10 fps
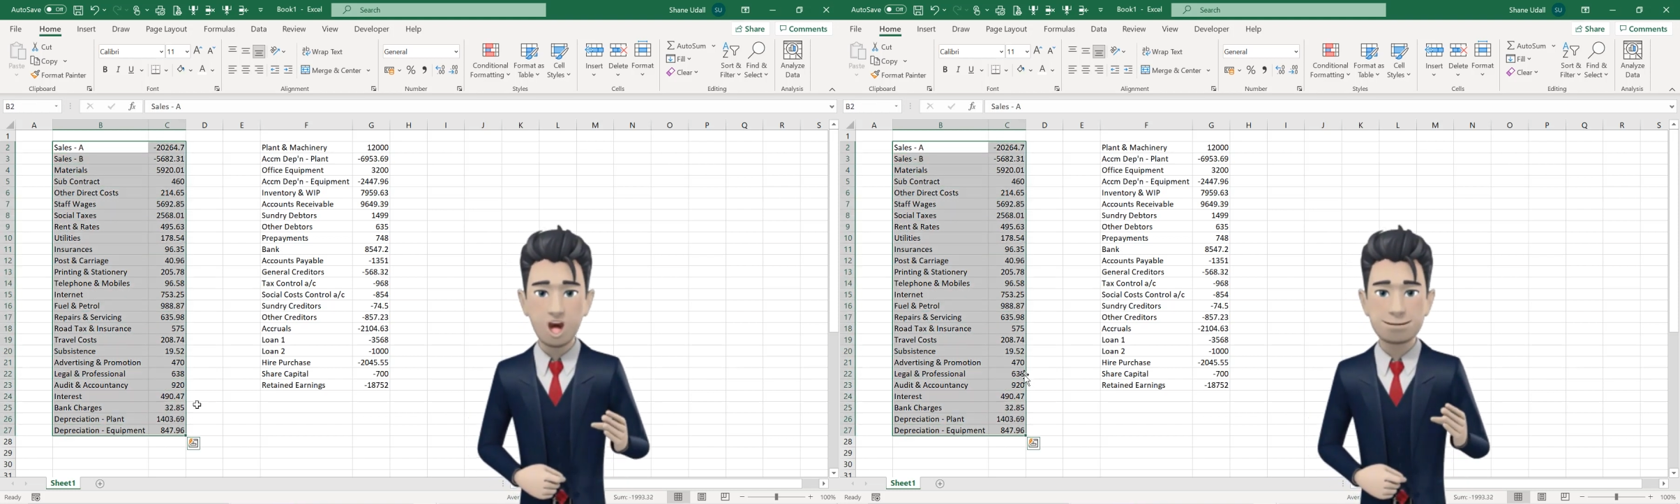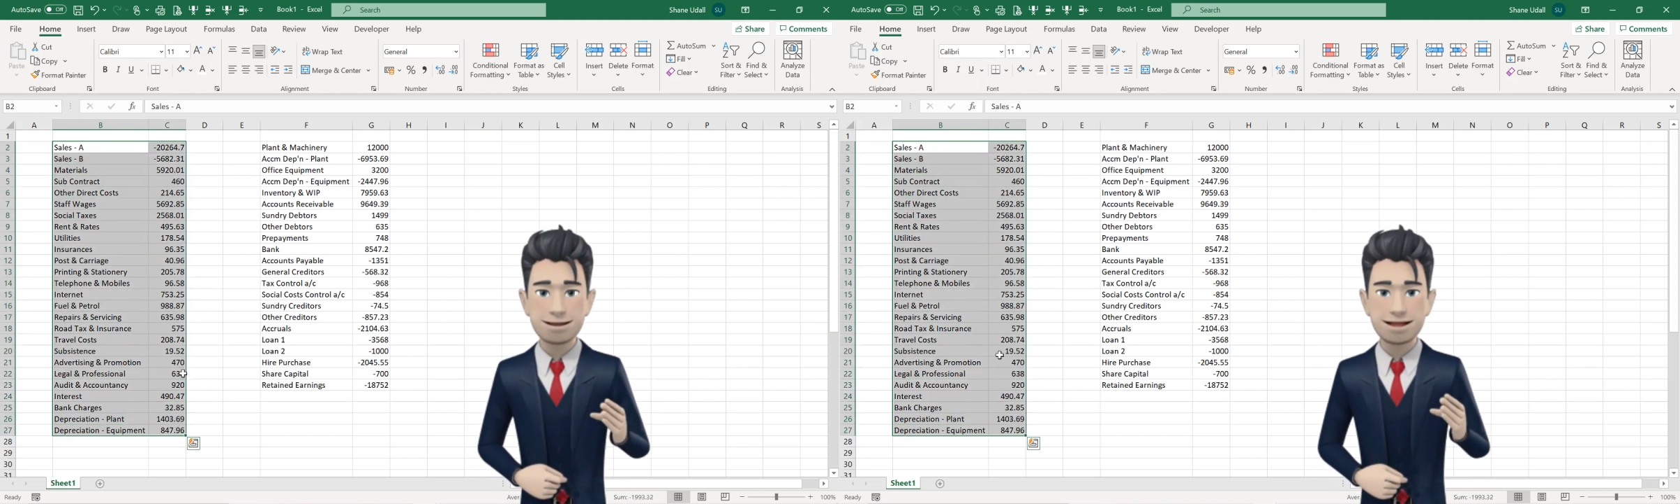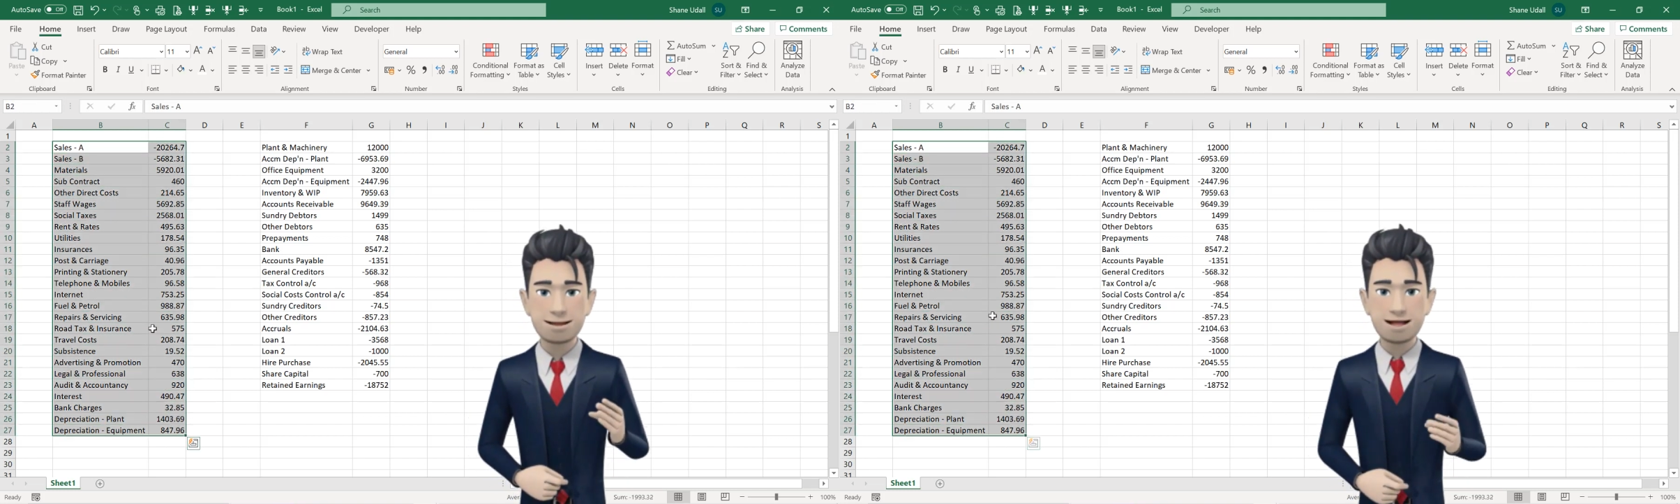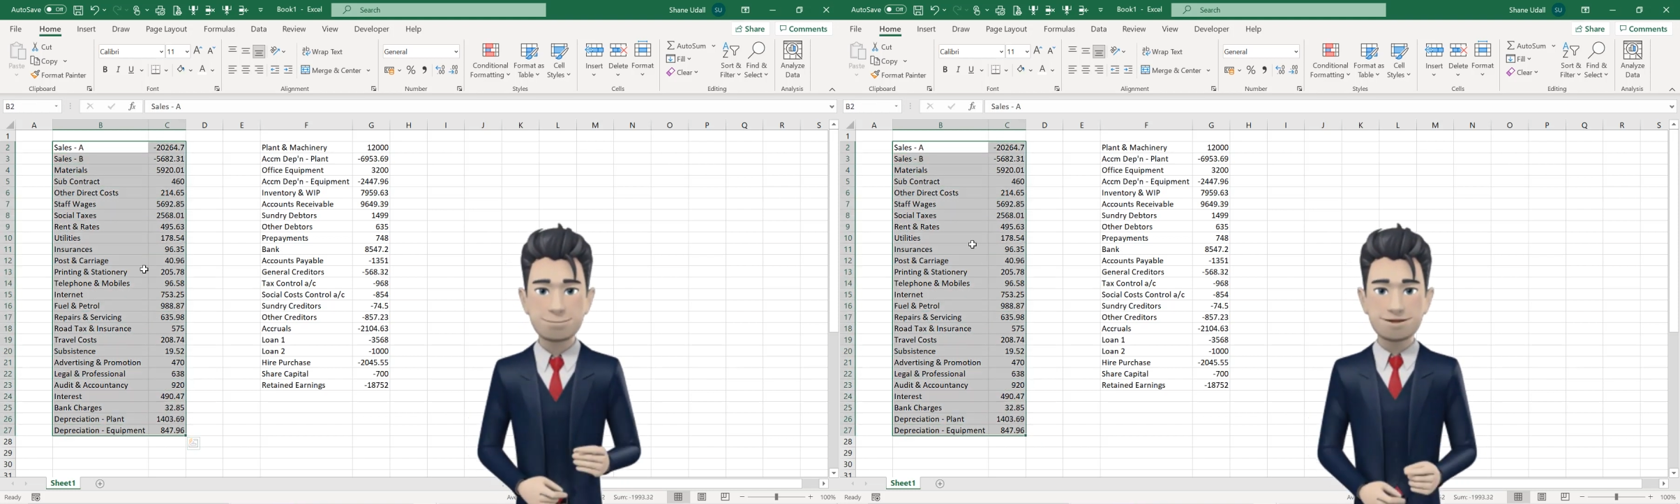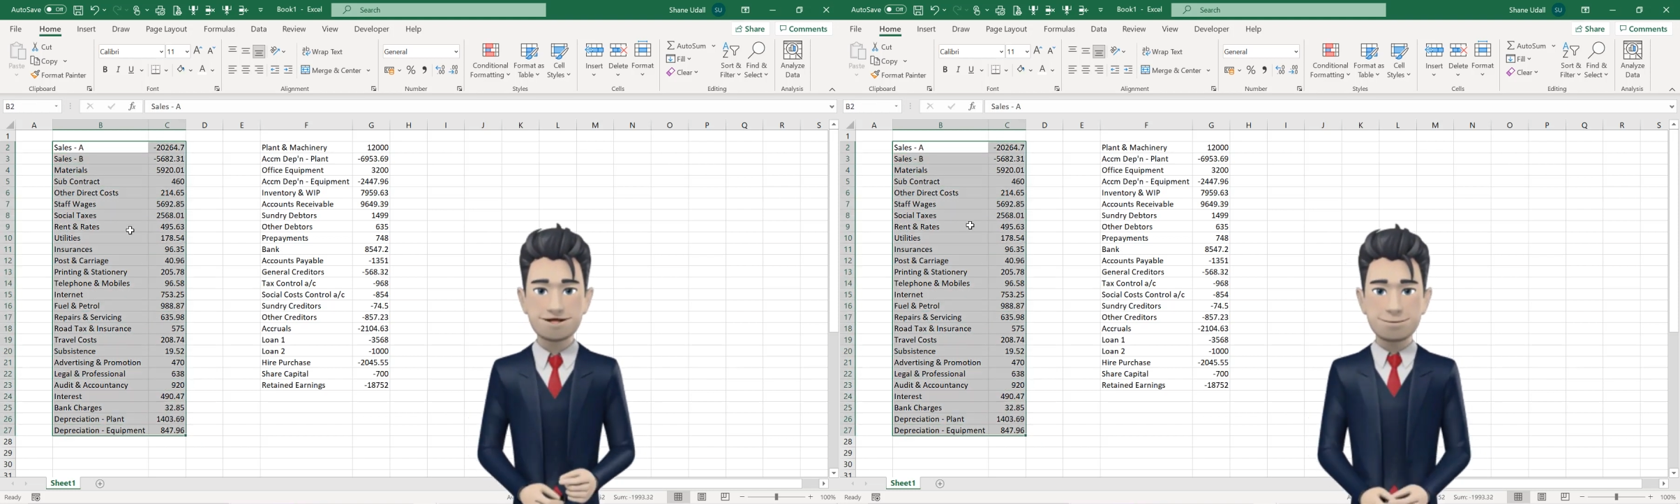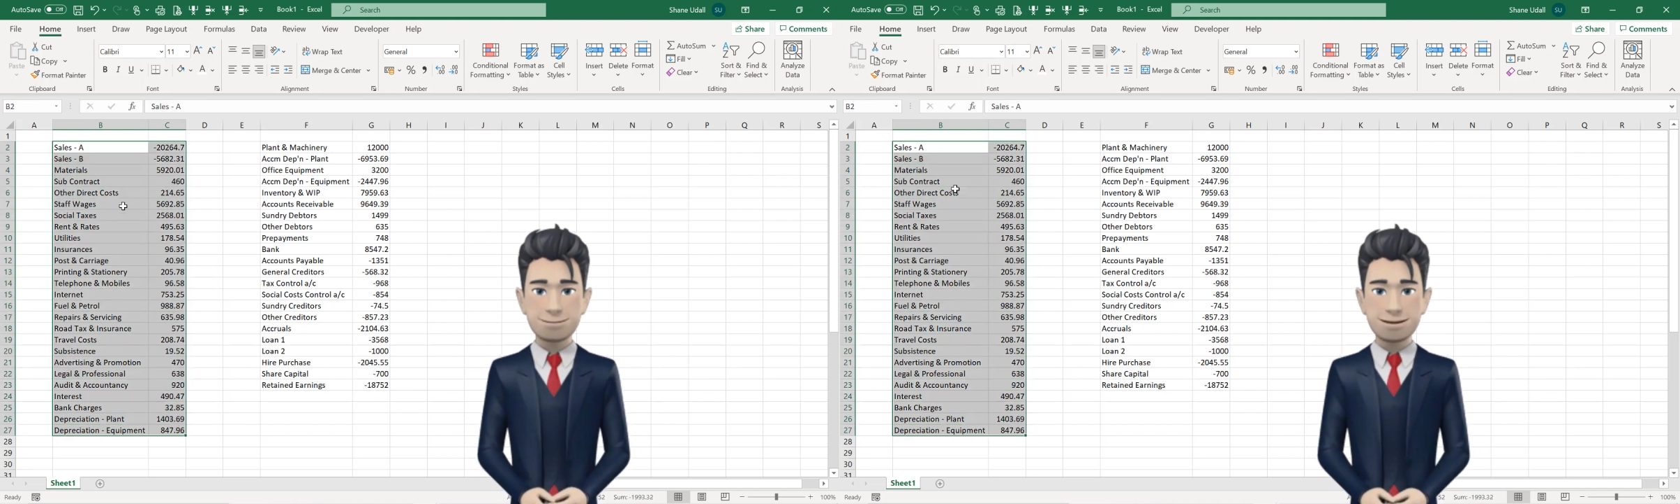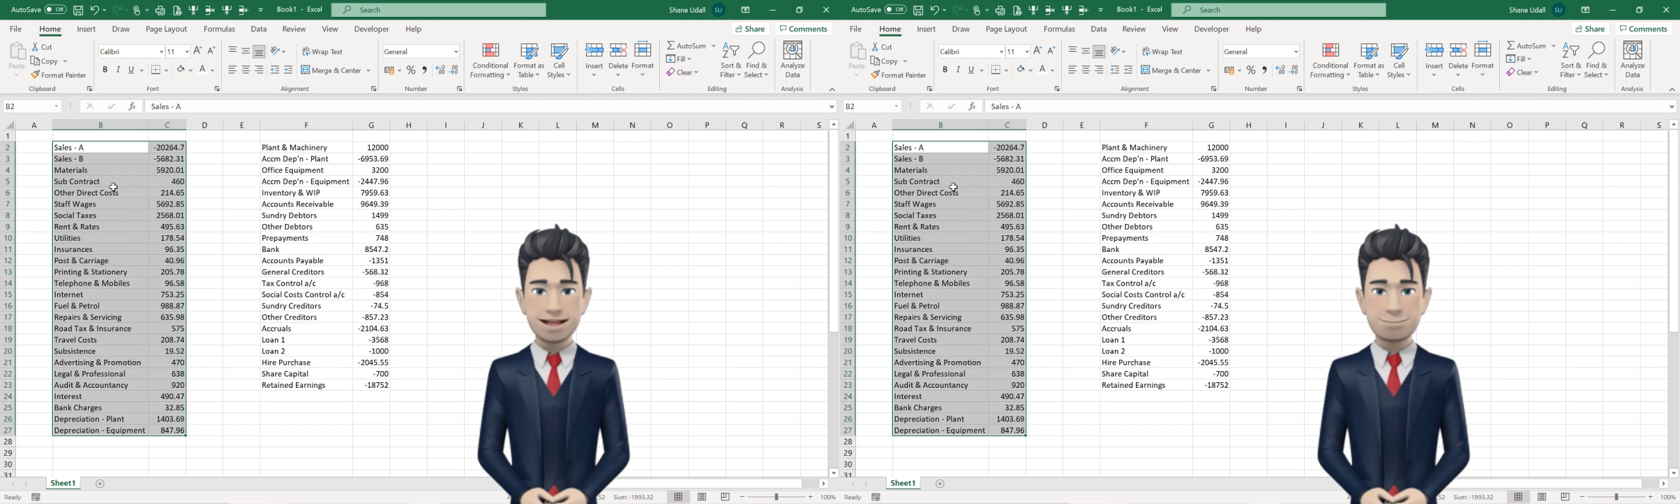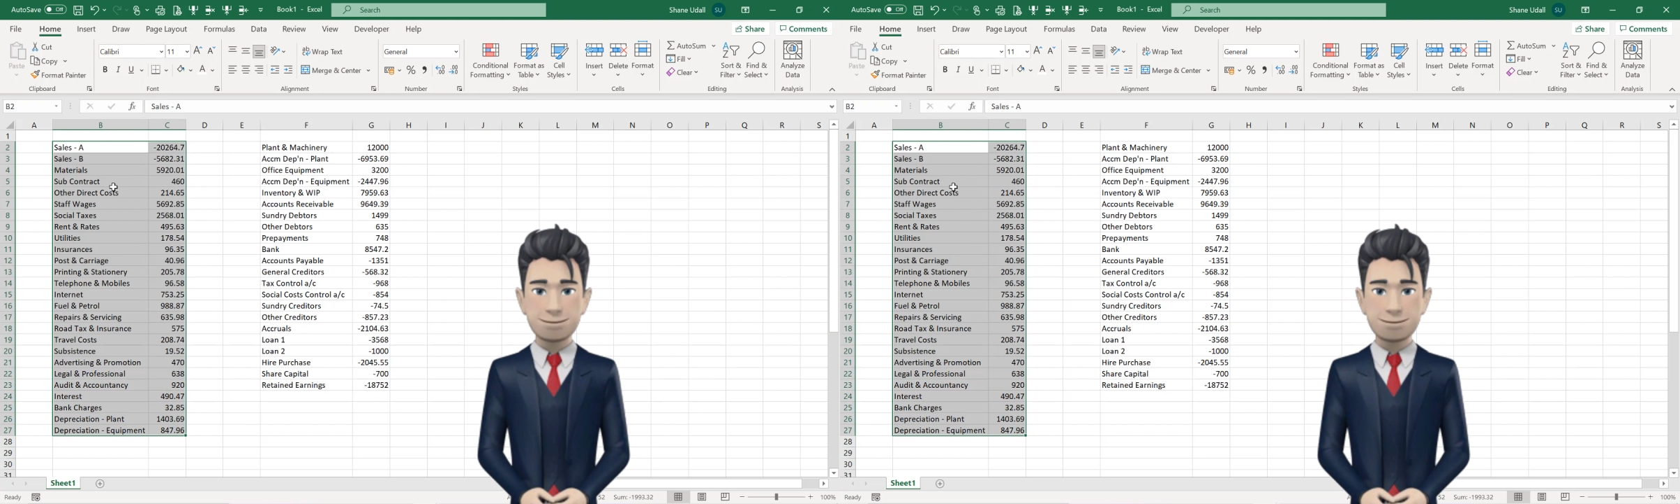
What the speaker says: the business income